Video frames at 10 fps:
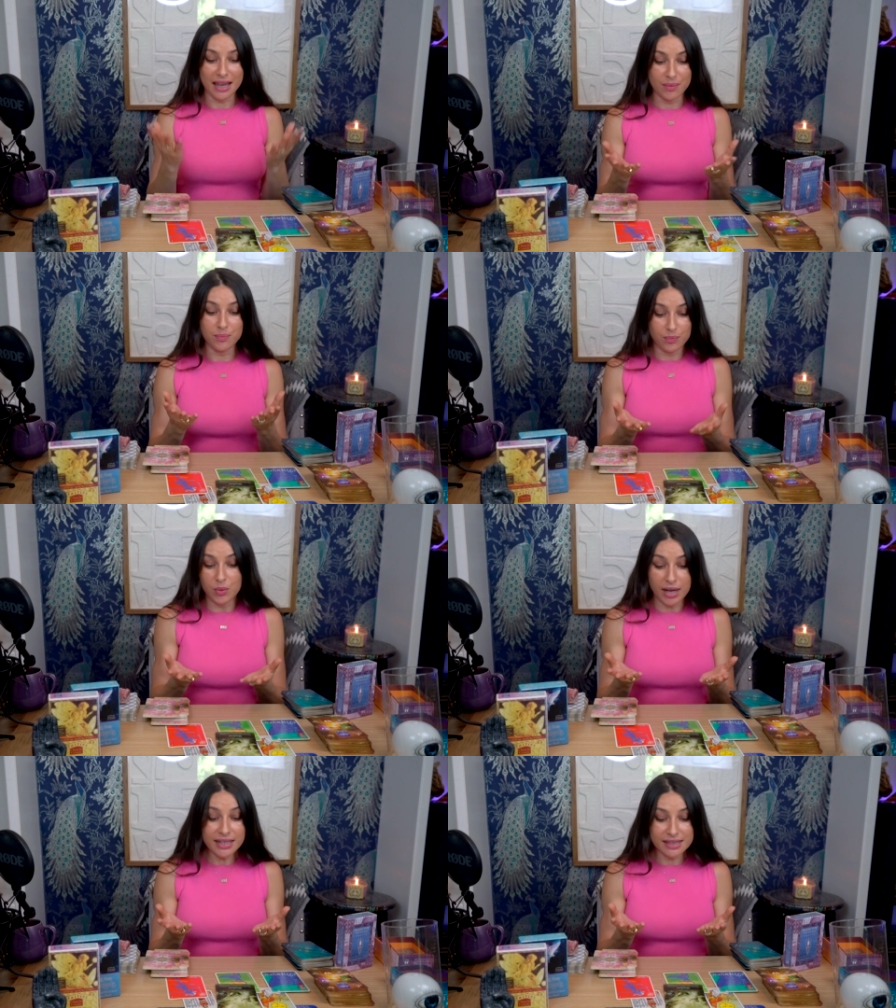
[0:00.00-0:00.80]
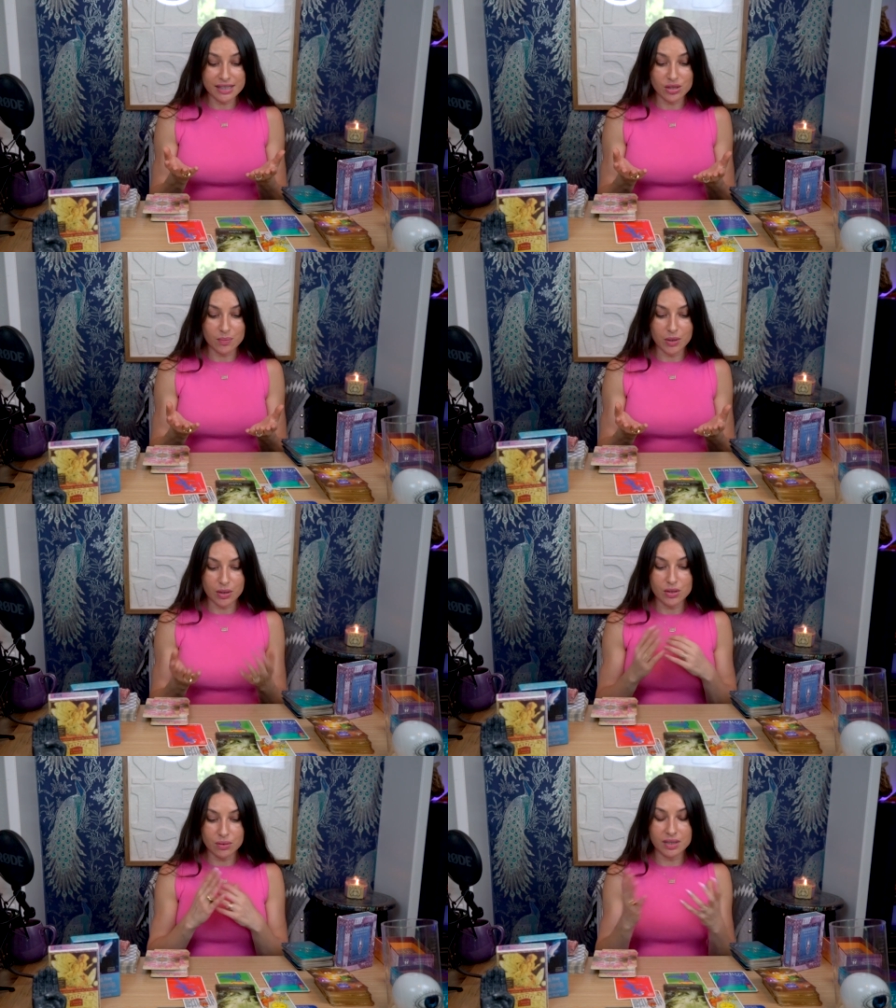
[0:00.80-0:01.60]
a great decision
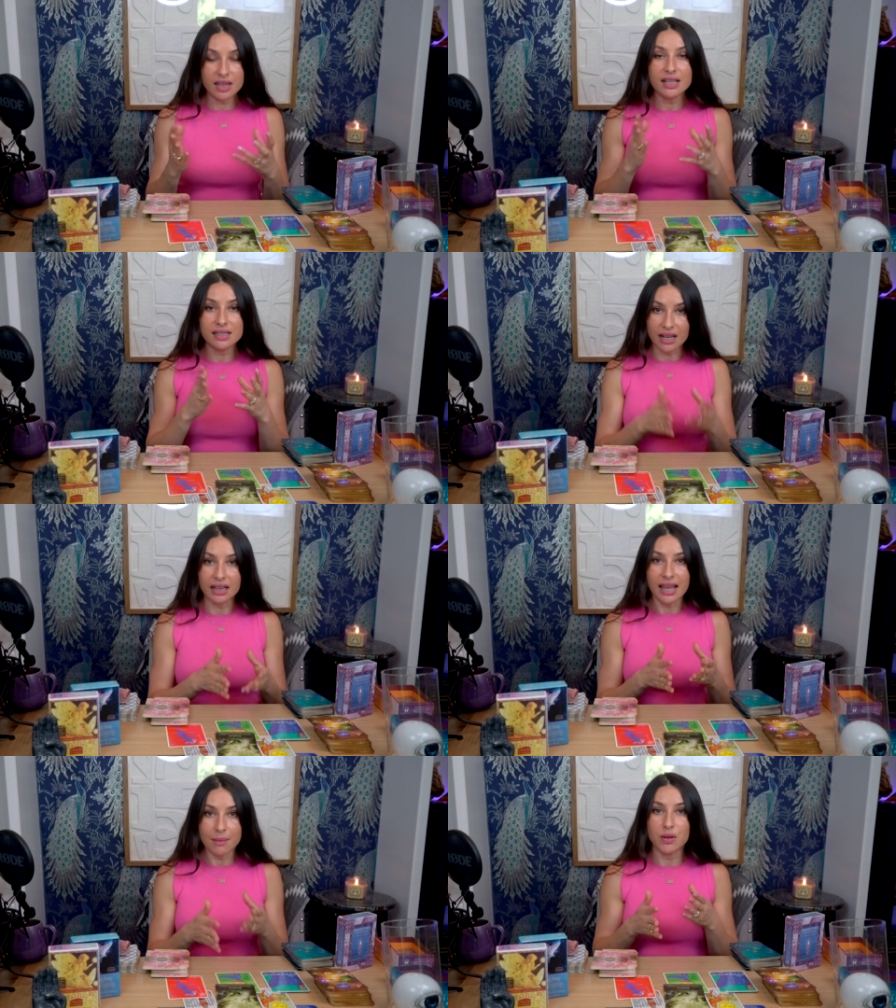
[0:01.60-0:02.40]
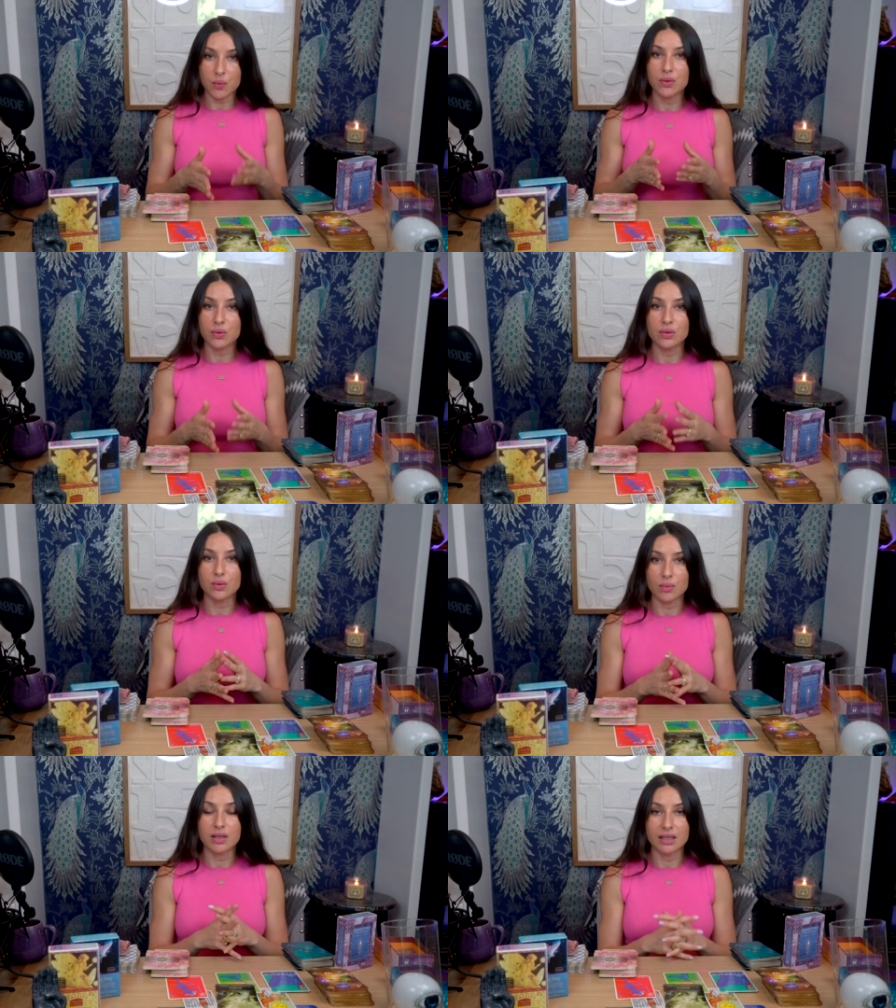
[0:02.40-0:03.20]
because you did this in alignment with who
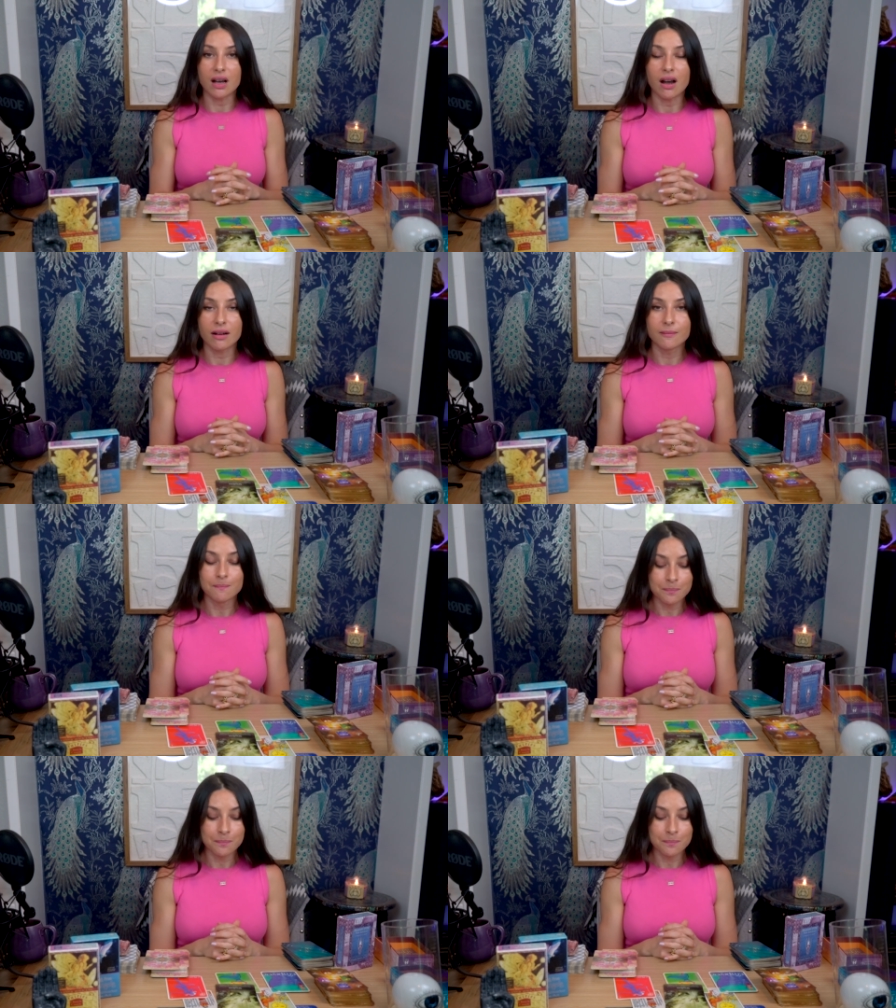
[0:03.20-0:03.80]
you really are.